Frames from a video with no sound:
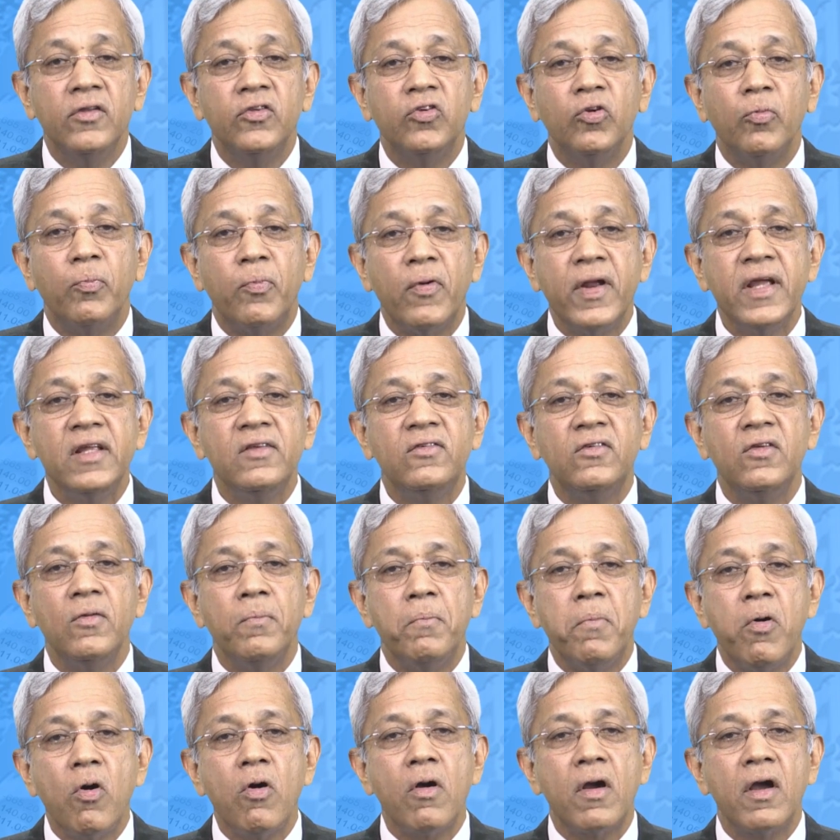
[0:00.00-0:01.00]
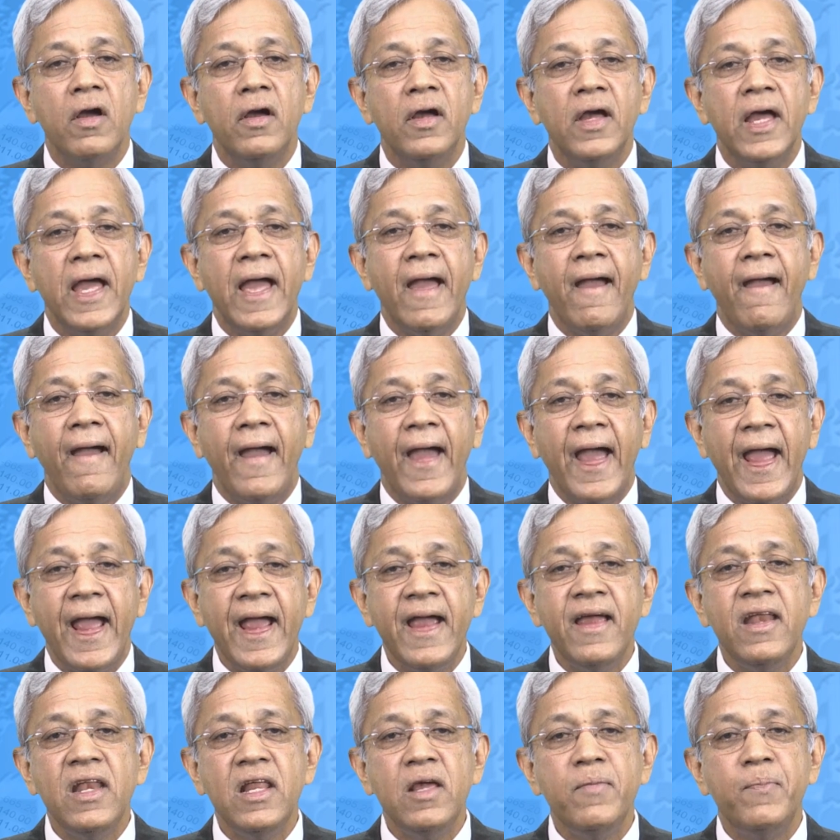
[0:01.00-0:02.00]
to bring to book
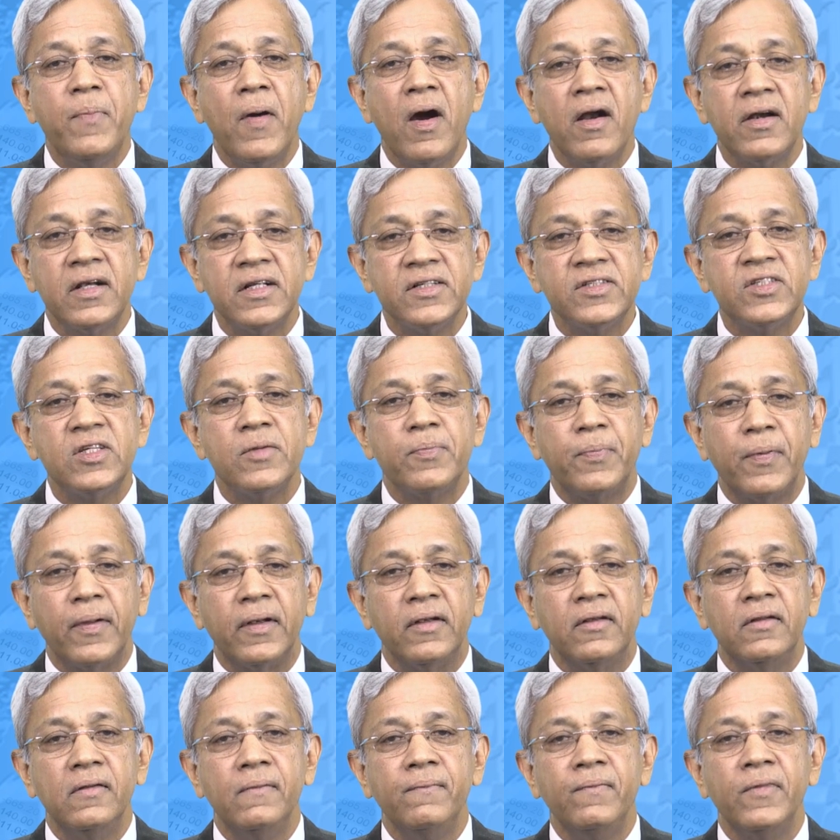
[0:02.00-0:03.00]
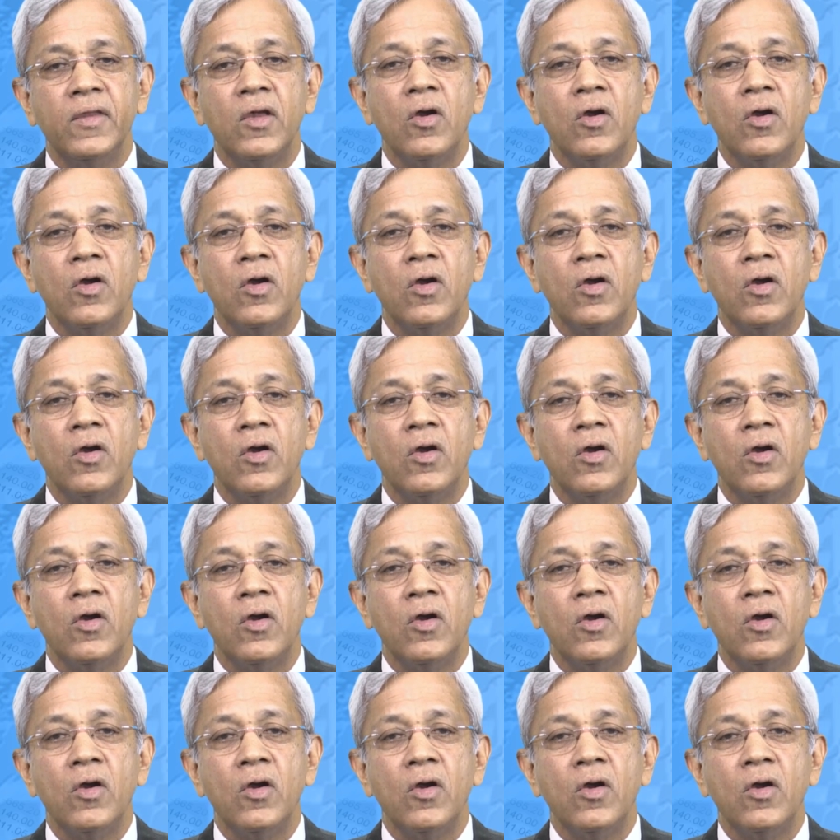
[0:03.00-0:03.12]
any participant